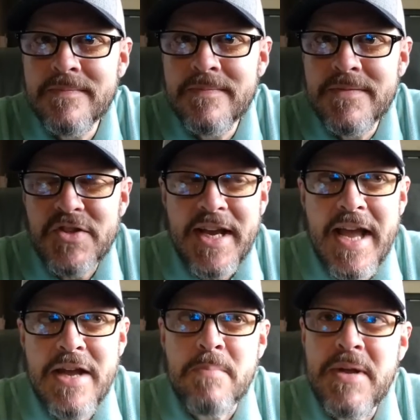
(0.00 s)
It's like, hey,
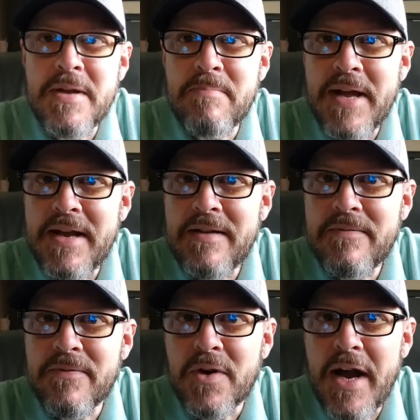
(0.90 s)
you're being paid
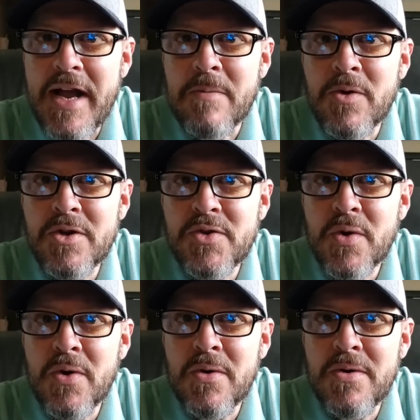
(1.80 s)
for animal
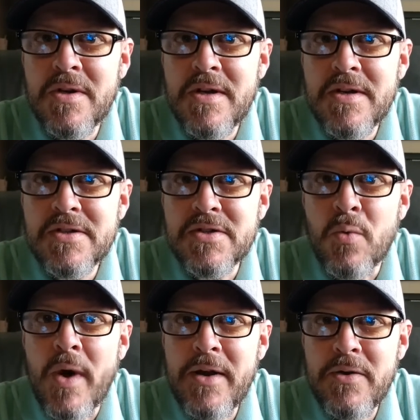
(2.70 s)
control, so
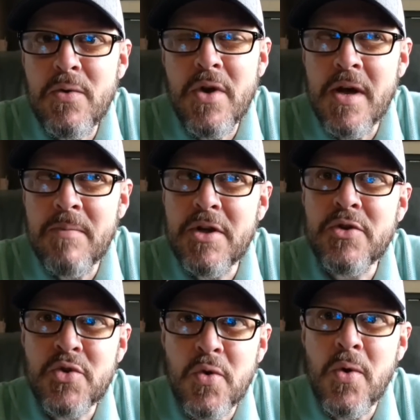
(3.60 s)
why don't you come
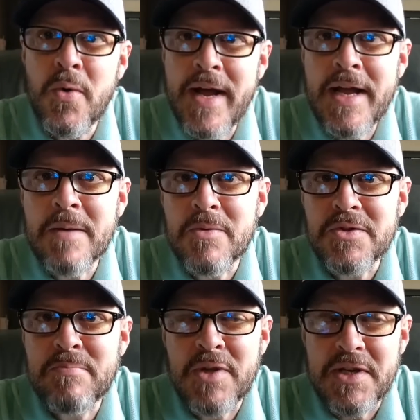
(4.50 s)
control animals,
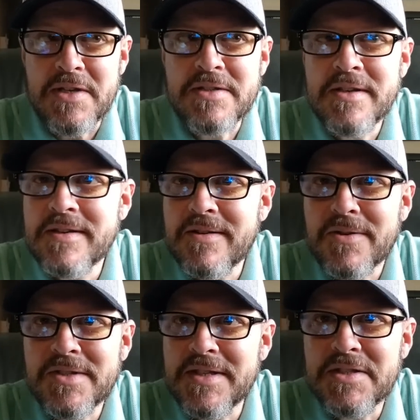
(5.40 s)
please, or
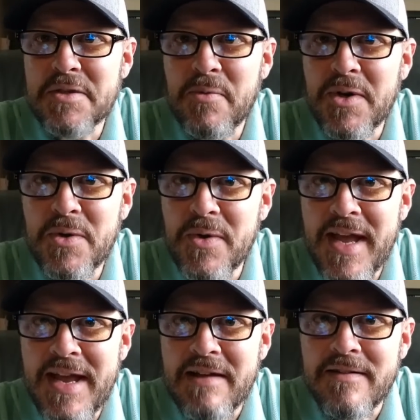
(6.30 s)
send someone who
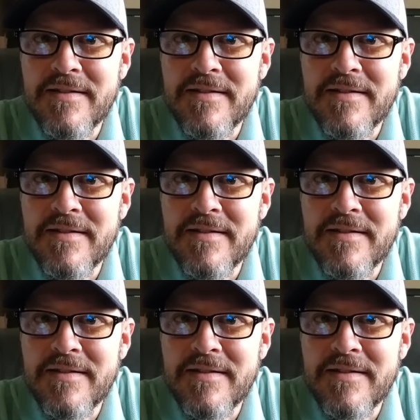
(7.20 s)
can?